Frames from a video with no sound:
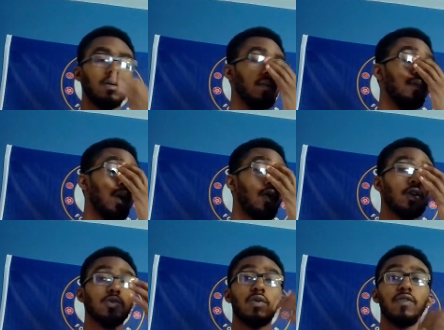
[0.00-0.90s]

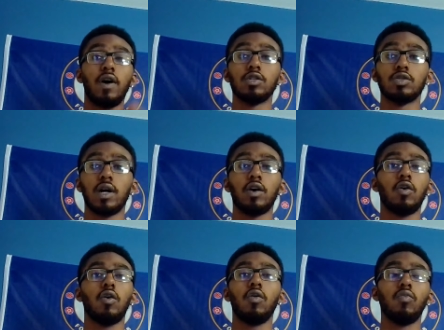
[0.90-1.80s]
Because without a
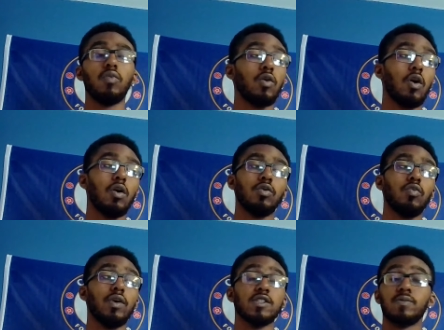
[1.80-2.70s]
striker, we can't do
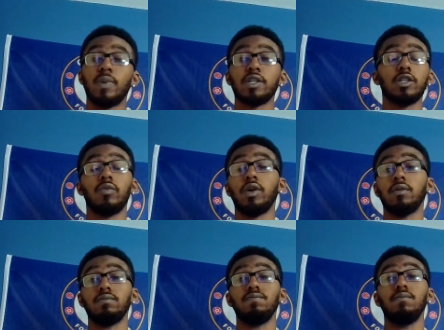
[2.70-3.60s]
it, especially when
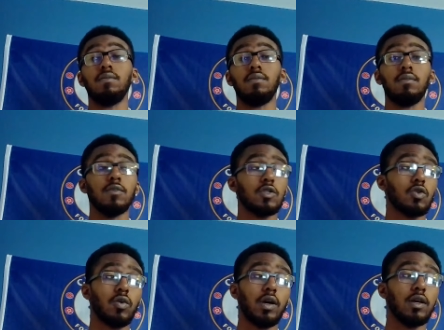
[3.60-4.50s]

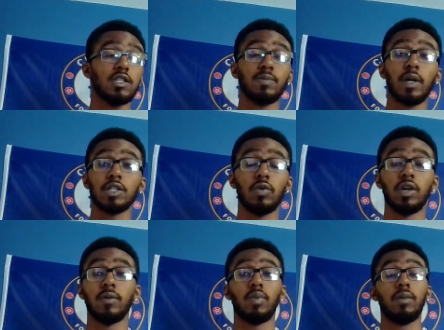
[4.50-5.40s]

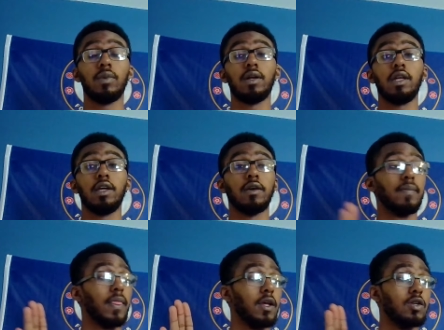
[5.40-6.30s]
the Premier League.
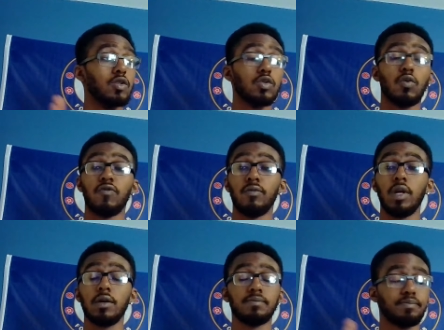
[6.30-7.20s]
So for
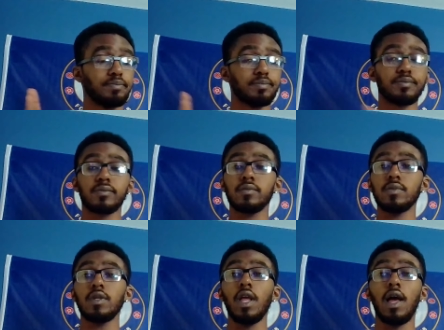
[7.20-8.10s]
me,
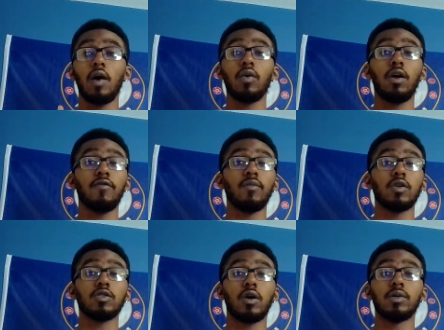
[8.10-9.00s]
I would love him to
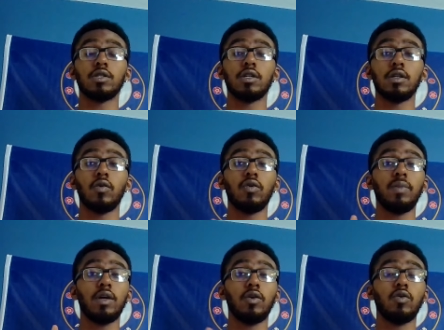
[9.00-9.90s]
Lautauro Martinez. It would
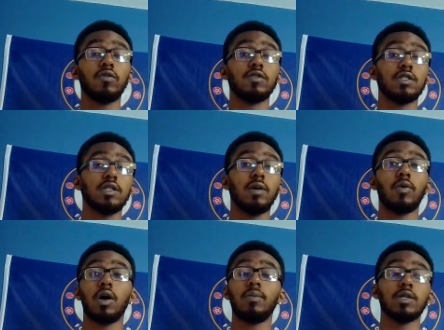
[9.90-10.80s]
be good to see him
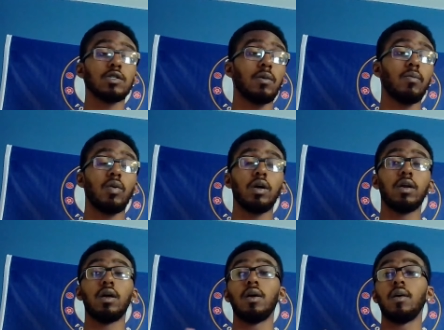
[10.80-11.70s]
come at some point,
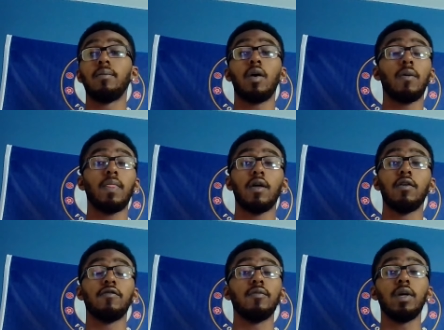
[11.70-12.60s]
but
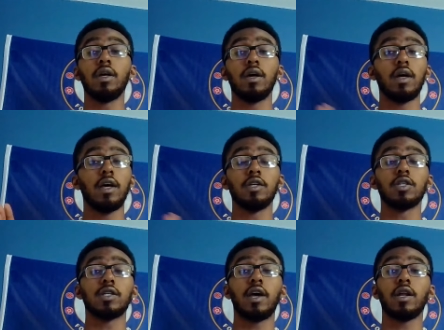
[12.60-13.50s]
for me, it
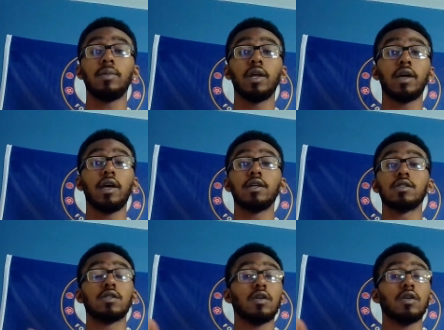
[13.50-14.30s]
just ain't going to be the case.